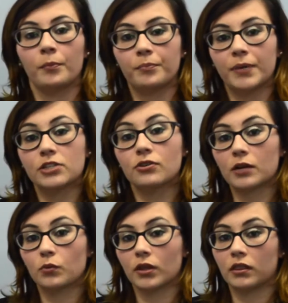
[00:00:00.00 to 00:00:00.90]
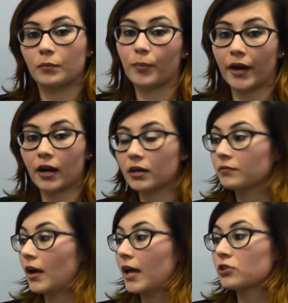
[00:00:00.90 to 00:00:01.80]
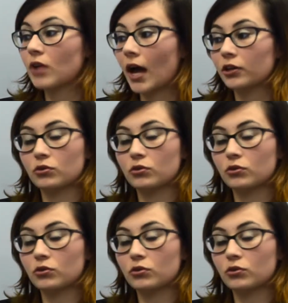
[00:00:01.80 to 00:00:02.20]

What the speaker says: Be direct with the preparer, and do not